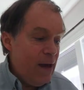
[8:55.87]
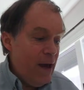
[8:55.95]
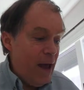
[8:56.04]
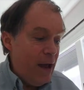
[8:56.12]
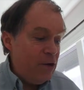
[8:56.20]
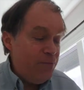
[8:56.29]

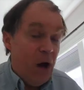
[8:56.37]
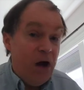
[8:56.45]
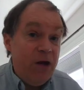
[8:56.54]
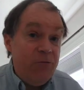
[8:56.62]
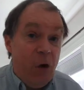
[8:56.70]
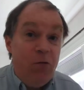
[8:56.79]
And
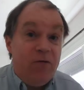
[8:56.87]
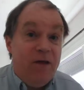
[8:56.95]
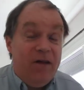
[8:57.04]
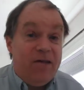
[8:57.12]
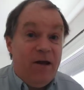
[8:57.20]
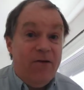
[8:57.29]
Mani wrote
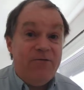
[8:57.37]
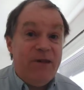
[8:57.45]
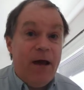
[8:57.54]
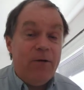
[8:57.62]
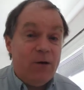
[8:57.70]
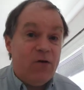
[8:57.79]
this stuff
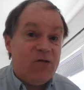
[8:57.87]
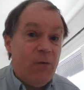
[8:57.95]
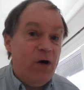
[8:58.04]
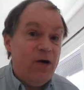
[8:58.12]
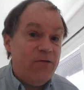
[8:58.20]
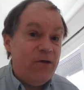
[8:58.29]
down. He was
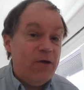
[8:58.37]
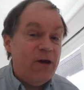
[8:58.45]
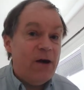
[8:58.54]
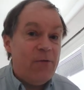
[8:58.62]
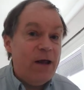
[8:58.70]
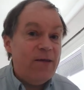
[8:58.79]
smart enough to know you
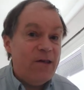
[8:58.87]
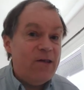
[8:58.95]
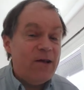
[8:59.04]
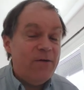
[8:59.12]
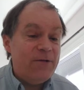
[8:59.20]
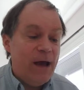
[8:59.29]
got to write this
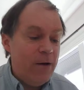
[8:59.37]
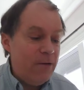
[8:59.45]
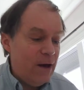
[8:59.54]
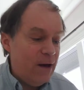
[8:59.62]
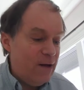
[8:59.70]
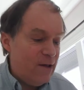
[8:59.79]
stuff down,
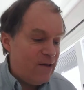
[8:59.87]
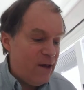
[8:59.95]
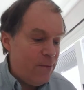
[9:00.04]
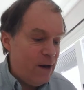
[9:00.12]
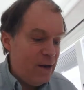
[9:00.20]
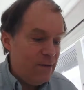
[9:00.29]
you got to
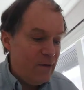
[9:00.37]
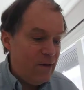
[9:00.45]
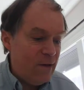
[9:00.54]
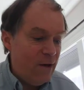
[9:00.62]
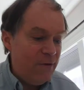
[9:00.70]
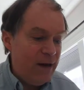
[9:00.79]
disseminate this
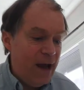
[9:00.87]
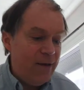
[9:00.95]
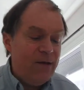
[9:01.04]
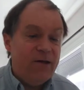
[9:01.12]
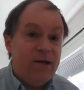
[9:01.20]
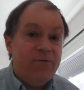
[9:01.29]
stuff, and he
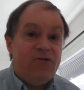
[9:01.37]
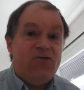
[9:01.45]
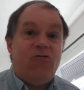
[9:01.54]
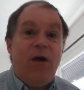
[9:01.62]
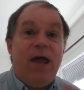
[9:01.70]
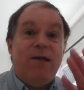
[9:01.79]
had this stuff
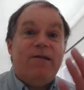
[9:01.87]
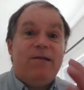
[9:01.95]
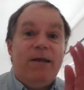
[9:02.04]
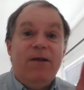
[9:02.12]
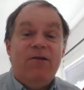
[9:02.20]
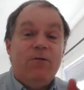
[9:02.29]

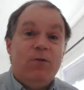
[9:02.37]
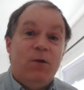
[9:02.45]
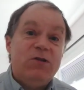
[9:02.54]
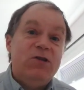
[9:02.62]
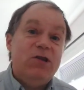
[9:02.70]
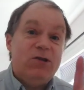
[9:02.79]
translated, so it
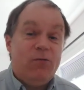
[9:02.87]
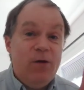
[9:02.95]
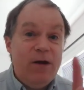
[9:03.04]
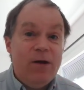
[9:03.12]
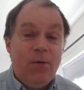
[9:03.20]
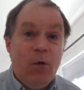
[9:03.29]
wasn't just
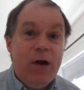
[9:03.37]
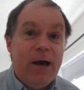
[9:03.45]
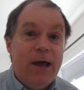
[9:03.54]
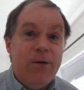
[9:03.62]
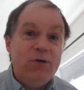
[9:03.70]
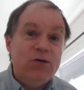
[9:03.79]
written in one
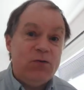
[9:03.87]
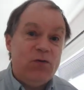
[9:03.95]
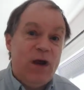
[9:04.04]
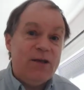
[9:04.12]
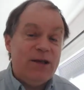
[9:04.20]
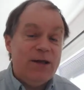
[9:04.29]
language, it was
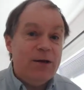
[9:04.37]
translated